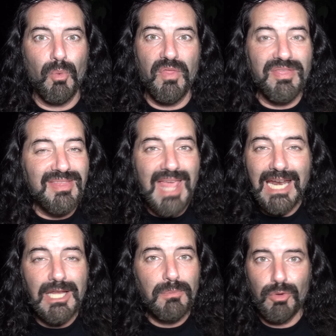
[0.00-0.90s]
with
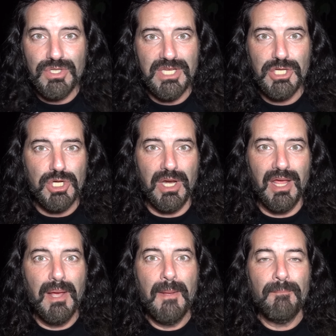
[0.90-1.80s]
deadly precision
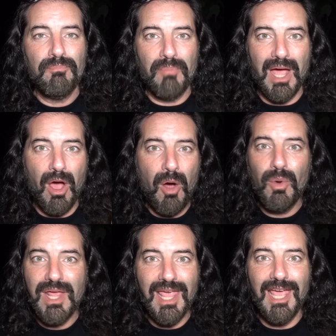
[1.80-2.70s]
by
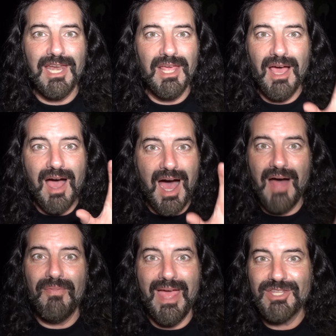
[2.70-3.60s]
honing in
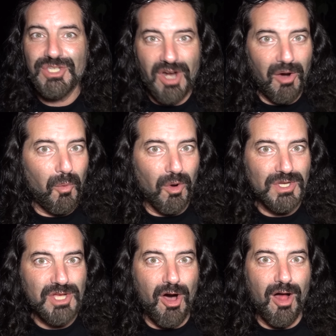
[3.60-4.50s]
on that Star
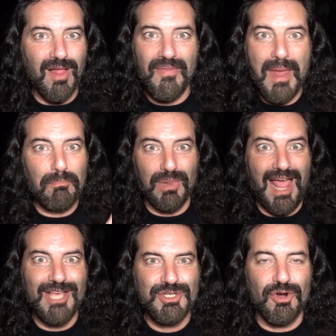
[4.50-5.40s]
Wars call, on that
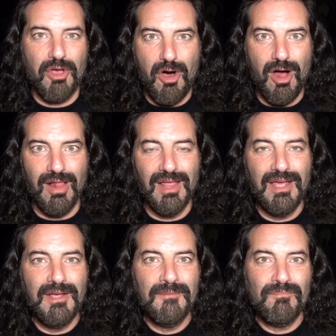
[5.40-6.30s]
blaster call.
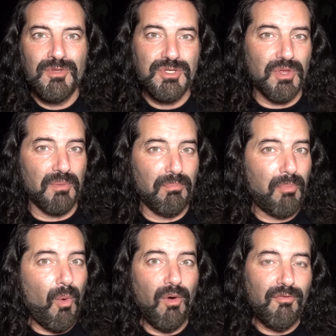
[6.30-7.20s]
So the
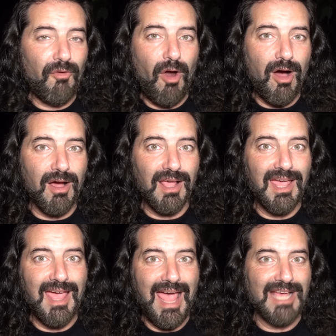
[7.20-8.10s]
poor frog
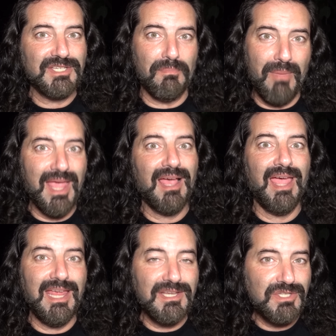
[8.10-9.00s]
has to make
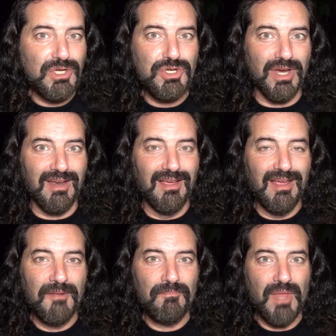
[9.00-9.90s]
a decision
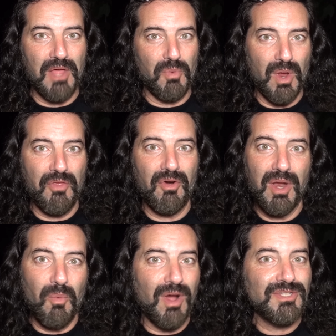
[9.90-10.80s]
on whether
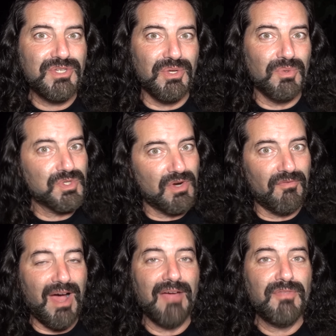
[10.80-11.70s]
it wants to
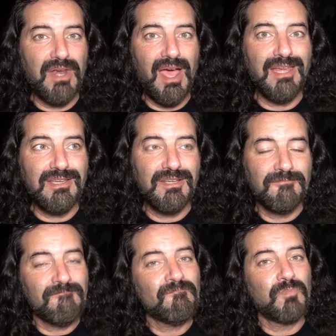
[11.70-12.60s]
survive the night
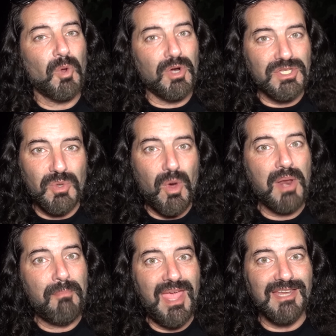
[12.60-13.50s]
or does it want
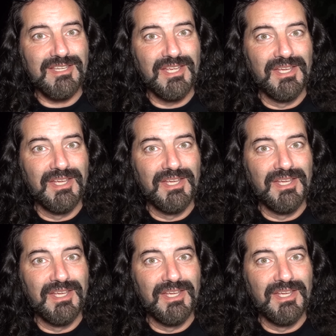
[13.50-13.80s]
to mate.